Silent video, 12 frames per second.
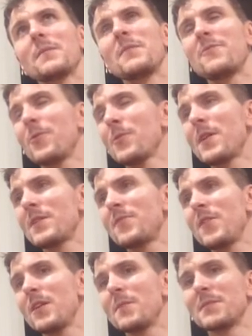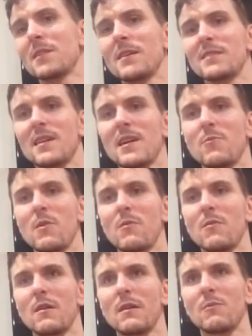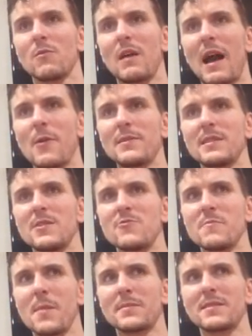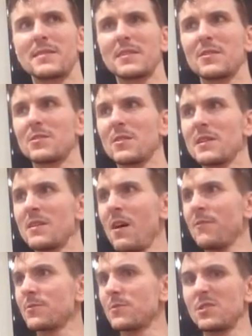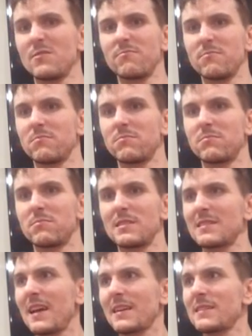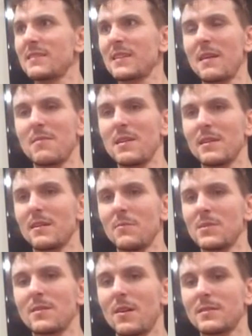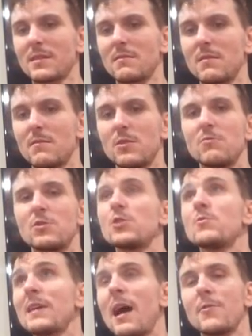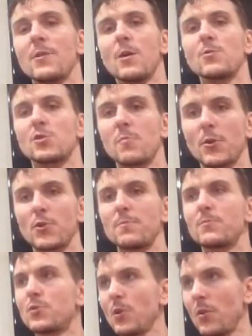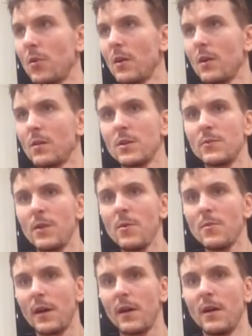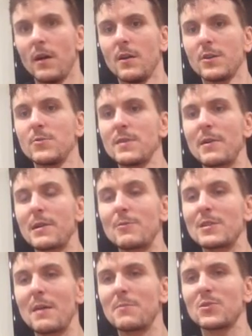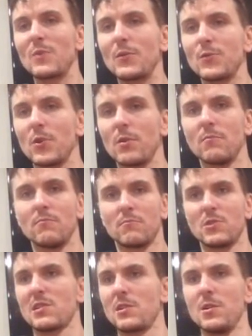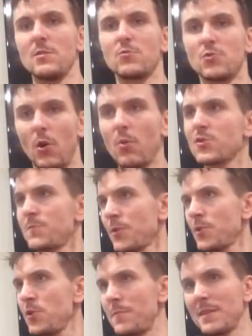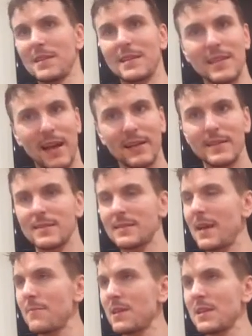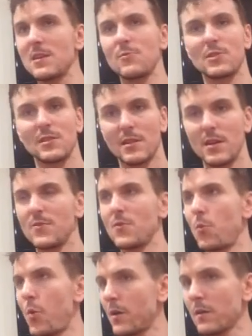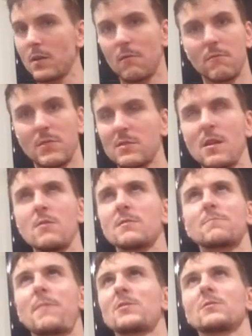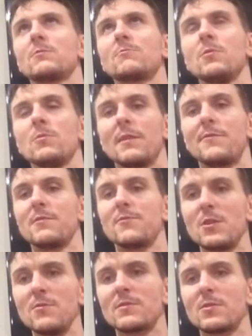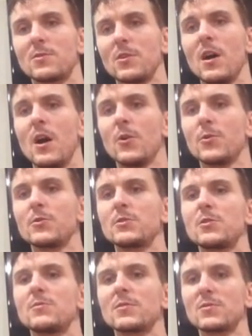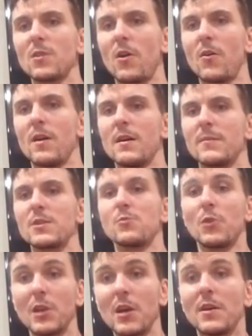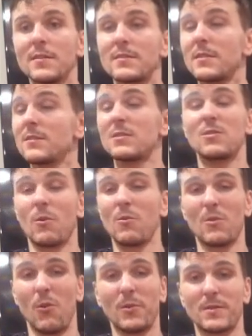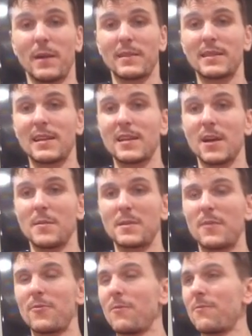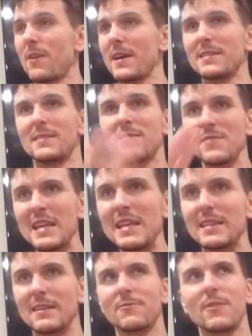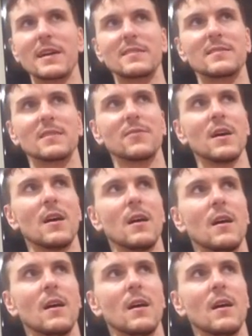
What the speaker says: before those verbs? And I say, well, how is it you remember to stick a de in afterwards? It's exactly the same thing. I'm just asking, you now know je m'occupe de. You know that. You now know j'ai besoin de. Just learn dont je m'occupe. It's exactly the same thing. You will just learn that one... There's no special rule. If you've used the de, will you use the dont? You will learn that the dont automatically comes before phrases of needing, phrases of